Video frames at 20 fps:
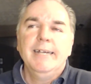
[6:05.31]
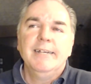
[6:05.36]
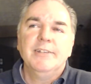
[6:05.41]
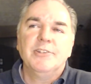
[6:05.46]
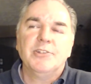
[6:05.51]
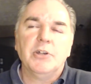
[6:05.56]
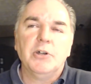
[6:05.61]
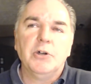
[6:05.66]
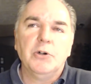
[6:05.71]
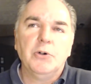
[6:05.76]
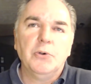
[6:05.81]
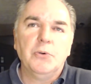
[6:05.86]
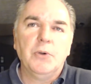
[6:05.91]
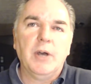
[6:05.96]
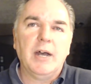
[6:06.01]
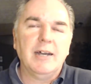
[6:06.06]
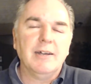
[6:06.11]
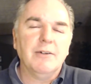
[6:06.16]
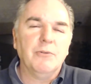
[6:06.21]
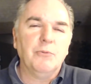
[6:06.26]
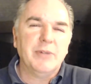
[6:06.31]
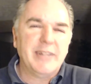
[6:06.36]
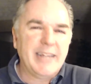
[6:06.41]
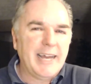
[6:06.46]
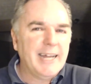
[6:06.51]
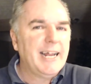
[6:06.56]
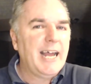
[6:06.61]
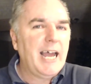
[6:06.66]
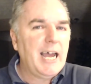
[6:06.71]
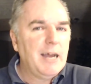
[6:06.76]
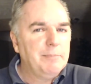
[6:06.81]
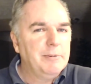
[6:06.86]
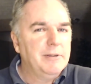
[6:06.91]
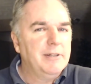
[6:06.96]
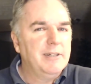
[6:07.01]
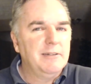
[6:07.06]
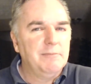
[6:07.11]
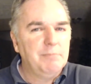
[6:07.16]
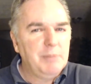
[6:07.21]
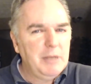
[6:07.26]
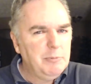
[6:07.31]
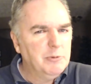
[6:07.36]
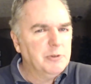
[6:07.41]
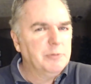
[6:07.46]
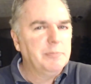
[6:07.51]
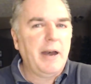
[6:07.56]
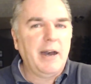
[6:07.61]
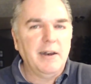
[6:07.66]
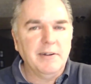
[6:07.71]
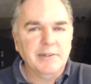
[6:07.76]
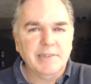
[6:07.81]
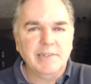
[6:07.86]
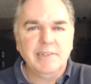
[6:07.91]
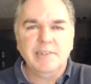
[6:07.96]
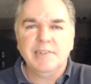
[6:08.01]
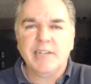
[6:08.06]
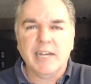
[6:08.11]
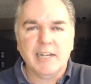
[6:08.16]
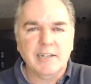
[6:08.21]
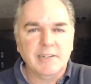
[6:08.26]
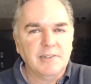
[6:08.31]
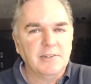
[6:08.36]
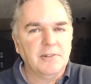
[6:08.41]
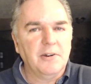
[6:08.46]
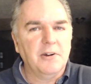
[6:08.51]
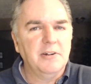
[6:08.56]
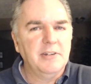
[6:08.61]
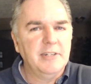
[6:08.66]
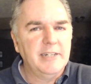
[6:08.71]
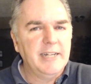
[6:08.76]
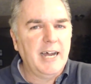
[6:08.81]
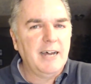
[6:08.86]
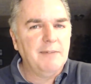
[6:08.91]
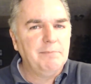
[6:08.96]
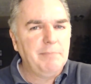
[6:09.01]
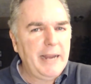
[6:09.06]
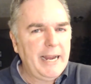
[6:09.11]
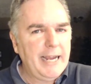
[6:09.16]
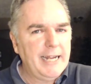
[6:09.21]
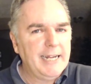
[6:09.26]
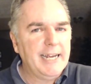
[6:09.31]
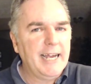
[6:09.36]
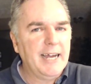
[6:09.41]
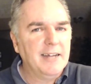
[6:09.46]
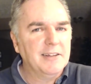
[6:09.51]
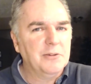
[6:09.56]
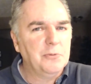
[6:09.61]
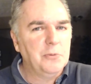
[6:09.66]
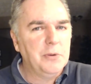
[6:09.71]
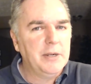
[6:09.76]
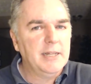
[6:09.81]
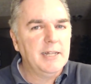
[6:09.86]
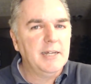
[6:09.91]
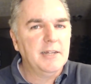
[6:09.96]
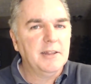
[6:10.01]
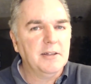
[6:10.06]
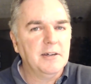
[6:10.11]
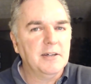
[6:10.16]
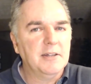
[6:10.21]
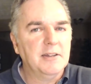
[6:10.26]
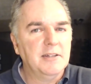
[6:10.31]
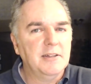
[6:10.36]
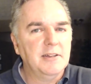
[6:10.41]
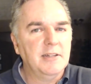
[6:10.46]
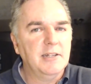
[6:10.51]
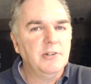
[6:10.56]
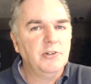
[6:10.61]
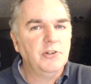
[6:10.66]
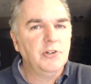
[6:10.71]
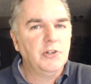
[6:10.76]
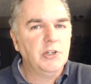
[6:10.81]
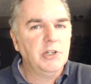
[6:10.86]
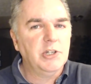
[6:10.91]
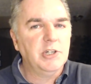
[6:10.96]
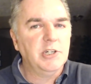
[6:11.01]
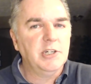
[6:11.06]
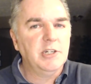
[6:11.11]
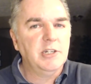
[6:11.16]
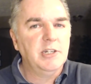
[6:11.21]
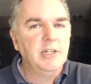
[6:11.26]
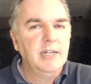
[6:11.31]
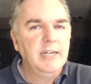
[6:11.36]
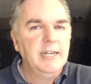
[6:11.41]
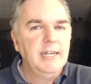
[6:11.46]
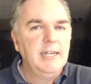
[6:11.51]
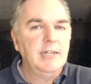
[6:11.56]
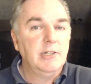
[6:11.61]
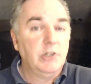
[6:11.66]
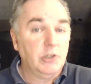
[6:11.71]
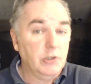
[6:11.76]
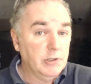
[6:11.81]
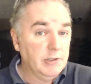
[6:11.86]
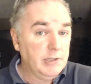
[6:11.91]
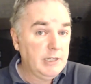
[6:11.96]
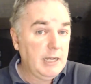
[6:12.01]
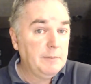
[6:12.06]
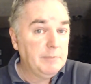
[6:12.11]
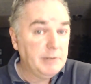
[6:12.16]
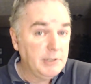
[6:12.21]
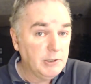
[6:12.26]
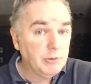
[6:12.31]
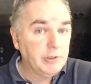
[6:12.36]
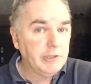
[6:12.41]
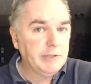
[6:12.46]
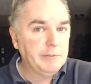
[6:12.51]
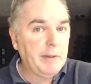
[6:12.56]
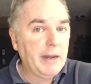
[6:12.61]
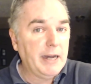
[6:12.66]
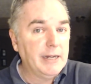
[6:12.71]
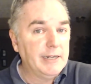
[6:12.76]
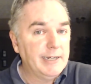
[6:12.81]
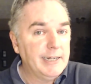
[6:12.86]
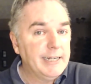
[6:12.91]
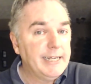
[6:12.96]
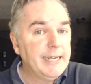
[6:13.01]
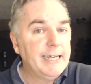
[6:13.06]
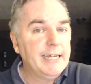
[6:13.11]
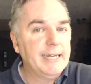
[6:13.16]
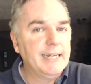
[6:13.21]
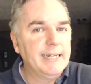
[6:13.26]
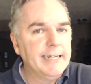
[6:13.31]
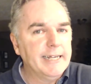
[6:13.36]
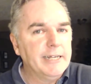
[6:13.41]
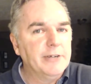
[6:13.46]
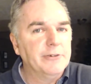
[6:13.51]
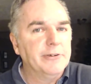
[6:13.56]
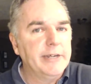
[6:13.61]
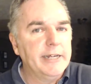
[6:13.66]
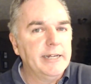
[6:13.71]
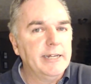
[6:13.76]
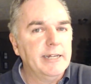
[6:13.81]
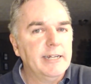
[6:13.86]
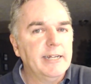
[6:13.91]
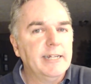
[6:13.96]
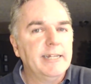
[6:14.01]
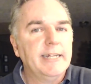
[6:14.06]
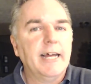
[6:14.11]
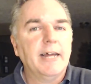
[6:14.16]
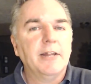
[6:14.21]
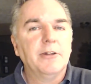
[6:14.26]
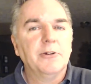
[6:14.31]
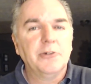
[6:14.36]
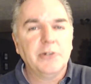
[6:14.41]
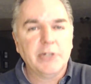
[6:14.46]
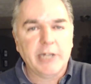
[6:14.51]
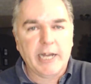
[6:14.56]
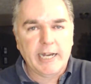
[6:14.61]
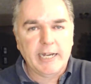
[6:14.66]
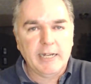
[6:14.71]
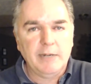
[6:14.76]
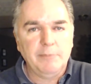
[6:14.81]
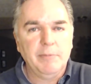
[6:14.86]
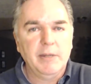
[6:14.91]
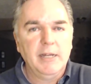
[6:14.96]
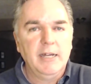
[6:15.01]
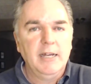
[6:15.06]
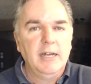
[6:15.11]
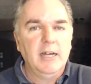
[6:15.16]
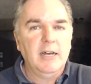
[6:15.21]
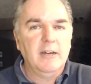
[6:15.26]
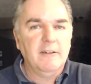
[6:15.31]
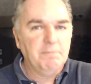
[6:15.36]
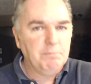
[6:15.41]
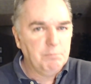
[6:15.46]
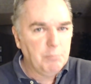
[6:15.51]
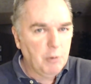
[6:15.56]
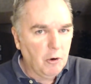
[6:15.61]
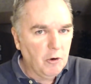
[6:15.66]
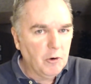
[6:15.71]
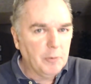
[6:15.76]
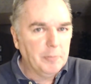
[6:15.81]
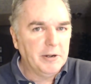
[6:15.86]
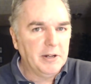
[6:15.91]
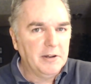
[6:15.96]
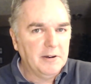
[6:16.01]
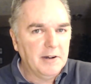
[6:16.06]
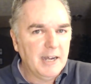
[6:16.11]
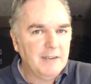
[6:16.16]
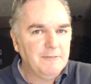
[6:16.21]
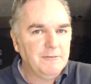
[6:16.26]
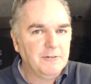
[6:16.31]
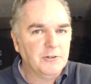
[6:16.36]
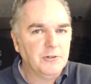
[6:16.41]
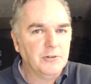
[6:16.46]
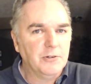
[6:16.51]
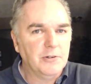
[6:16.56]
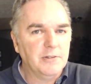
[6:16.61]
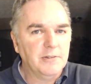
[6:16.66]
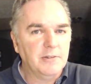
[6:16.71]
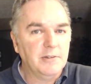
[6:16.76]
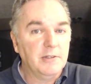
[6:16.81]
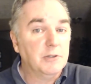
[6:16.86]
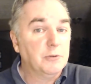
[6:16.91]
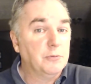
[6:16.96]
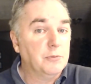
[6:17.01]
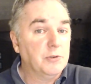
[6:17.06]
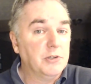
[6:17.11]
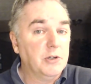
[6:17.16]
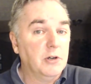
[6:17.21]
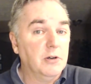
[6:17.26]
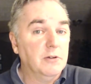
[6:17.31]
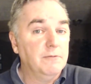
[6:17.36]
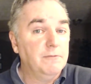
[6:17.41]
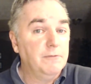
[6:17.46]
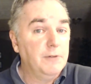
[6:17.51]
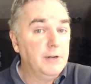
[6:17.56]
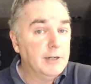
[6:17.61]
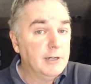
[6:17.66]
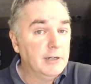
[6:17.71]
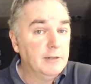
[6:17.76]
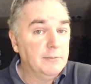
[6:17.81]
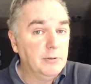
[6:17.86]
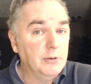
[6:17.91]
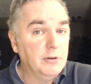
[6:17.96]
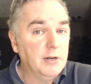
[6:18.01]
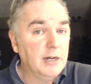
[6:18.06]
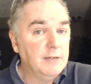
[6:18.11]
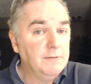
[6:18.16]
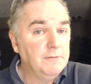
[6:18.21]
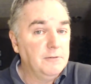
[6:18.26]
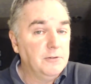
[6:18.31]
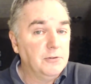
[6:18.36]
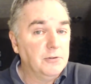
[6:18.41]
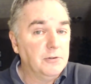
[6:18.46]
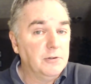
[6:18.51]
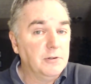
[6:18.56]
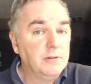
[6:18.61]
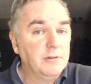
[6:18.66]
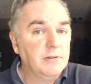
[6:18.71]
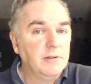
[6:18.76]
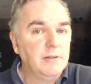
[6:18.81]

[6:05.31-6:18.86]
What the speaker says: So when that happened and people's policies kind of started not panning out the way they thought that they should, insurance companies responded again, and they created another type of permanent life insurance, and this was called variable life insurance.